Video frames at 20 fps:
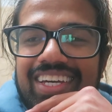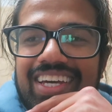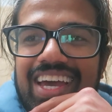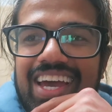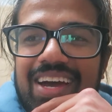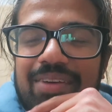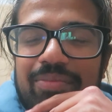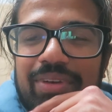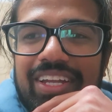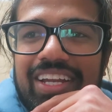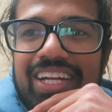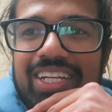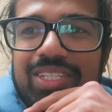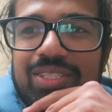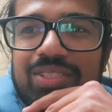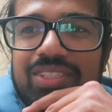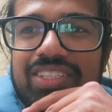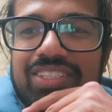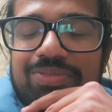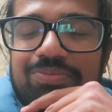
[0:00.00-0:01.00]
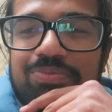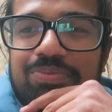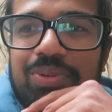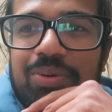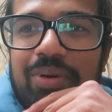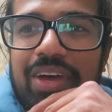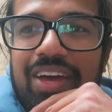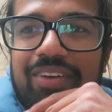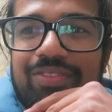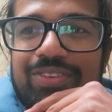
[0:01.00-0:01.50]
Yeah, man, I just
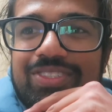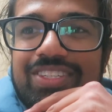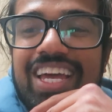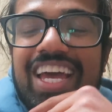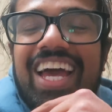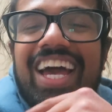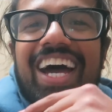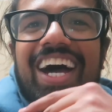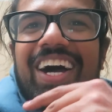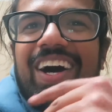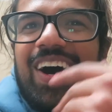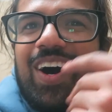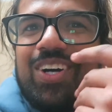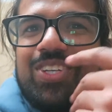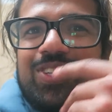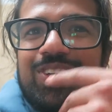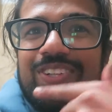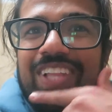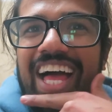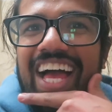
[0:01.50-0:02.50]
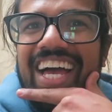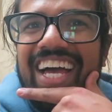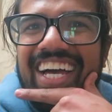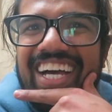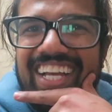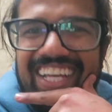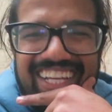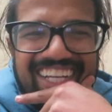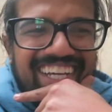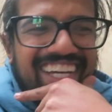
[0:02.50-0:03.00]
put my headphones. Also,
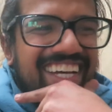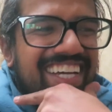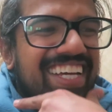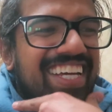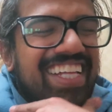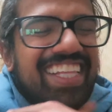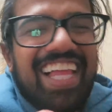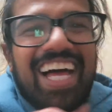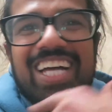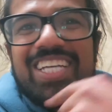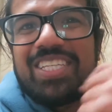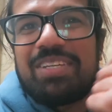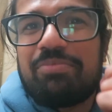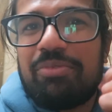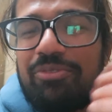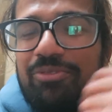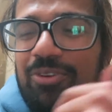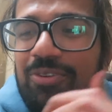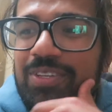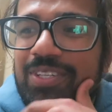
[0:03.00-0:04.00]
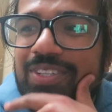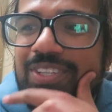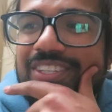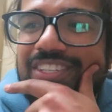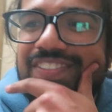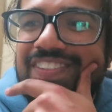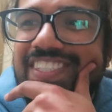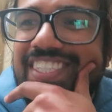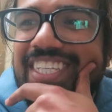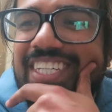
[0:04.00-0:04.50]
last thing before we do
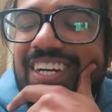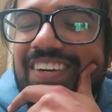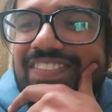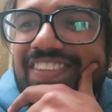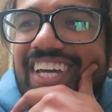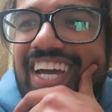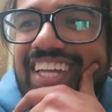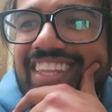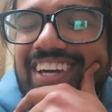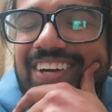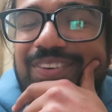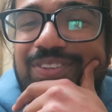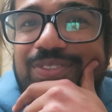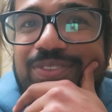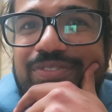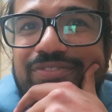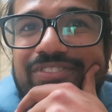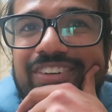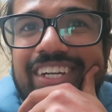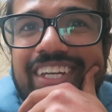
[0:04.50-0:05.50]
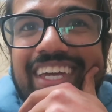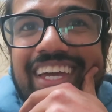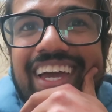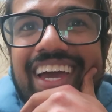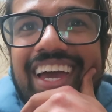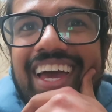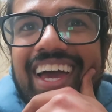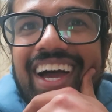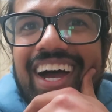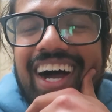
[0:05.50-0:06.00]
this physique update, I thought it was funny,
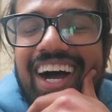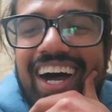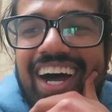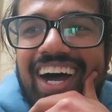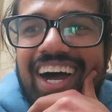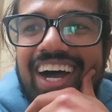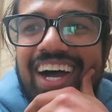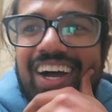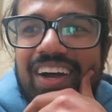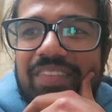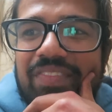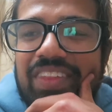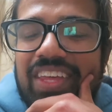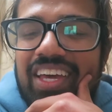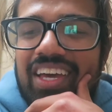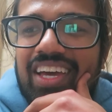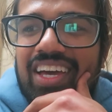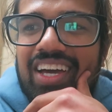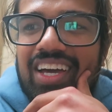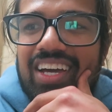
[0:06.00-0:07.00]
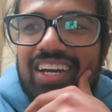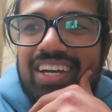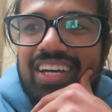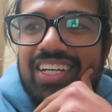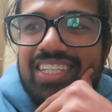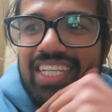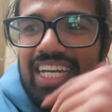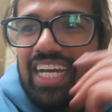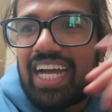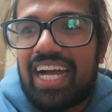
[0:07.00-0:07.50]

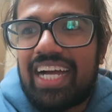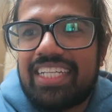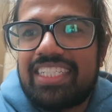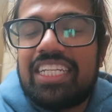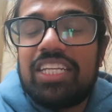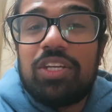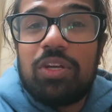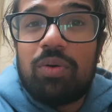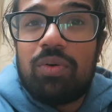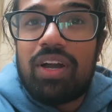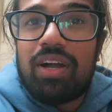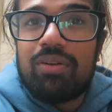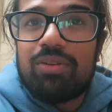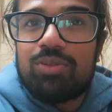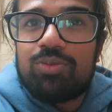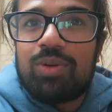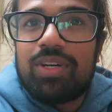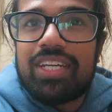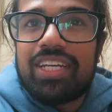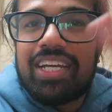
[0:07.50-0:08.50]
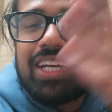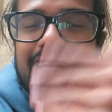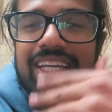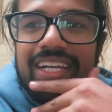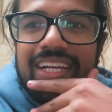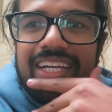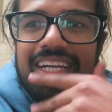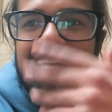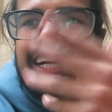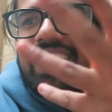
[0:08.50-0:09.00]
because I didn't know where I was running.
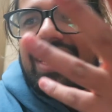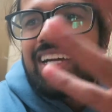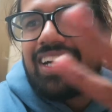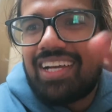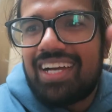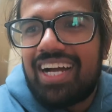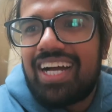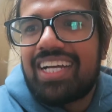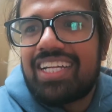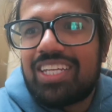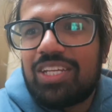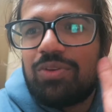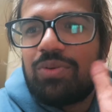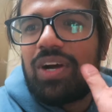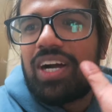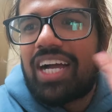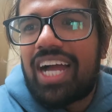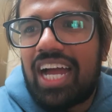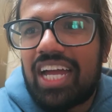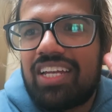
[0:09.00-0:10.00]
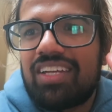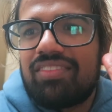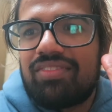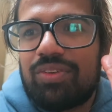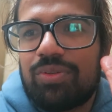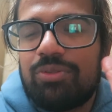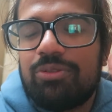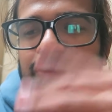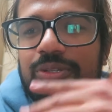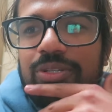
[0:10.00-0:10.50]
Like I knew a kind of
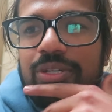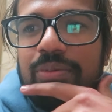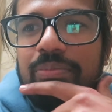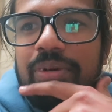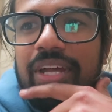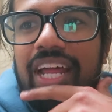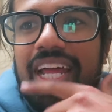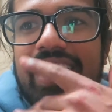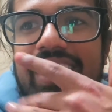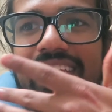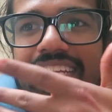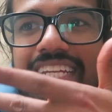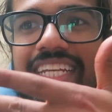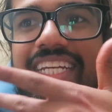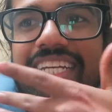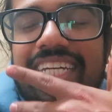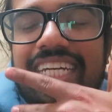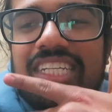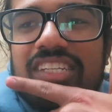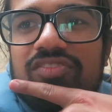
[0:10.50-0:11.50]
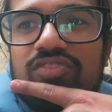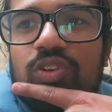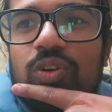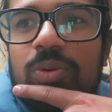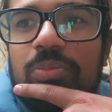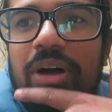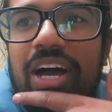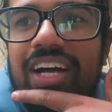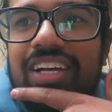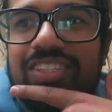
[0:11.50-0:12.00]
a route, but I needed to get to
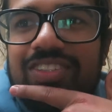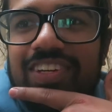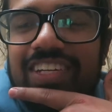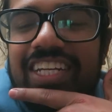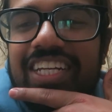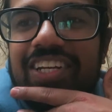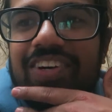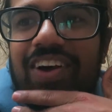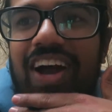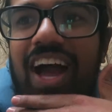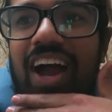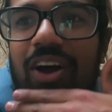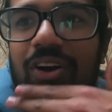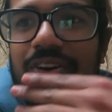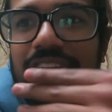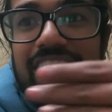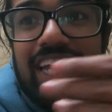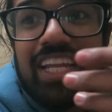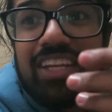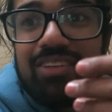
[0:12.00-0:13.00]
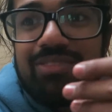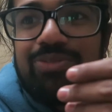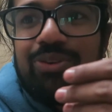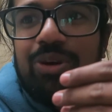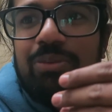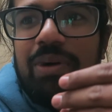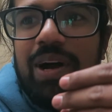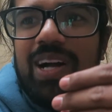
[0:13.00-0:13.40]
4 miles, so I didn't know how to get to 4